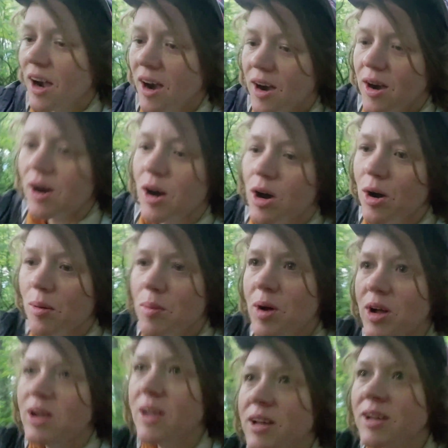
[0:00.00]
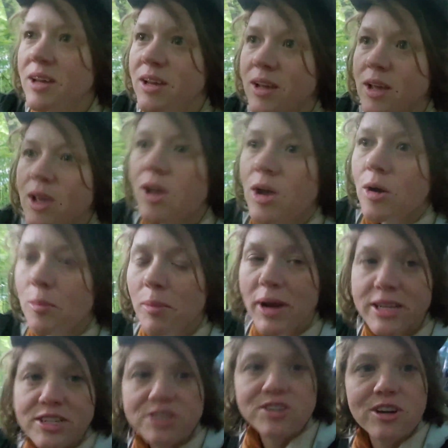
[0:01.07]

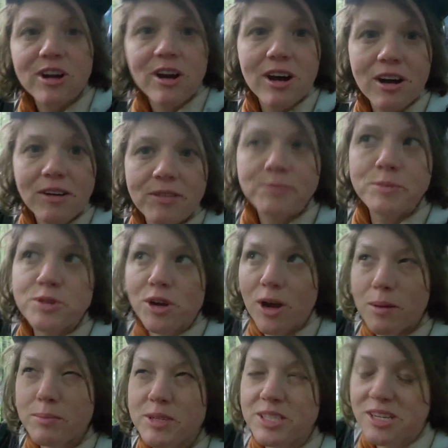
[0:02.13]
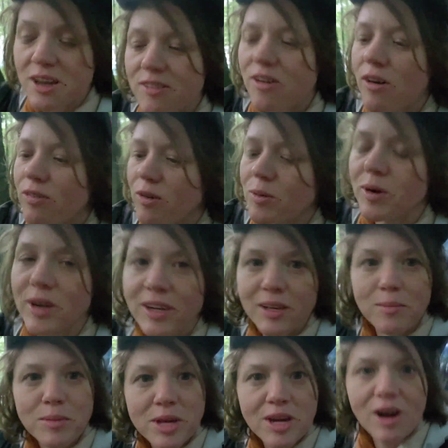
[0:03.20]
Mike just dropped Steph off at work
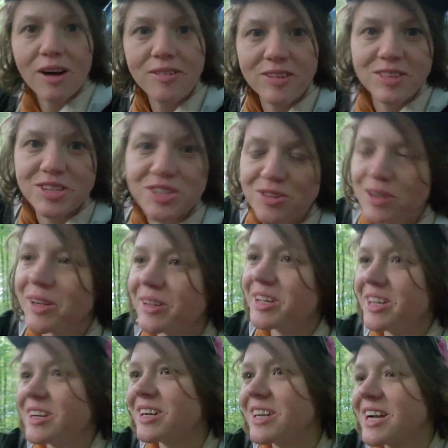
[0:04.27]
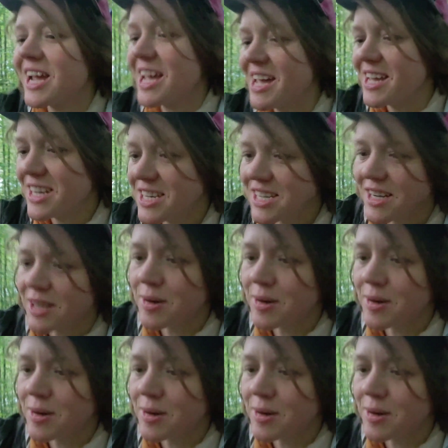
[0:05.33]
and me off at the trail here, and